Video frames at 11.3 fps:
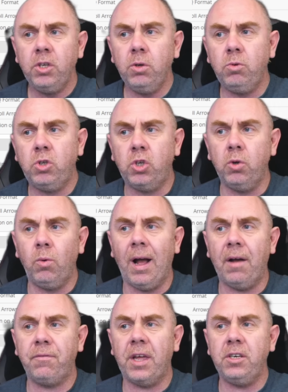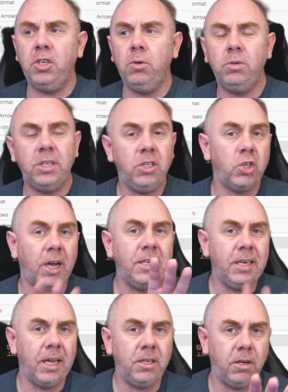you do have that new DJI
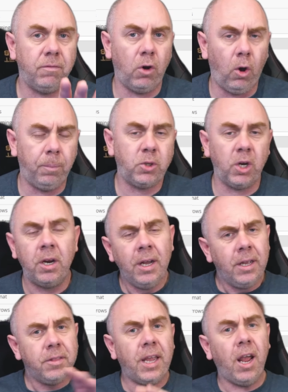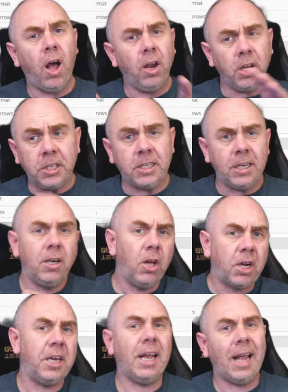native option. They are still
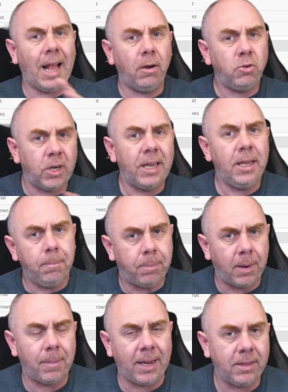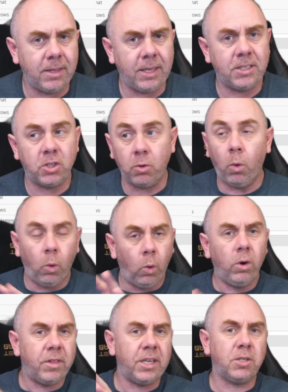looking at how to implement this, so
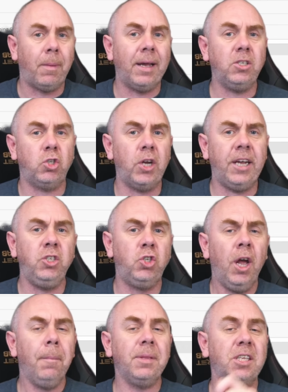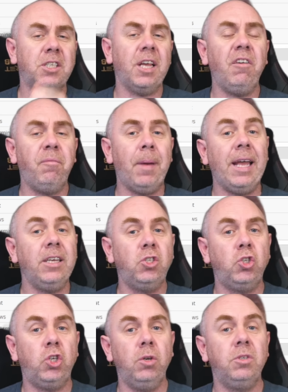all of this might change, but the safe bet is
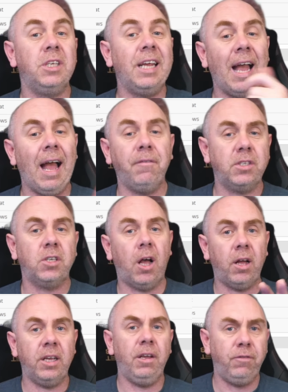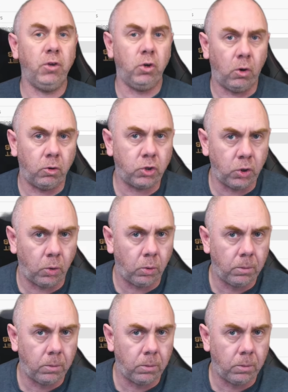choosing Avatar if you're not sure.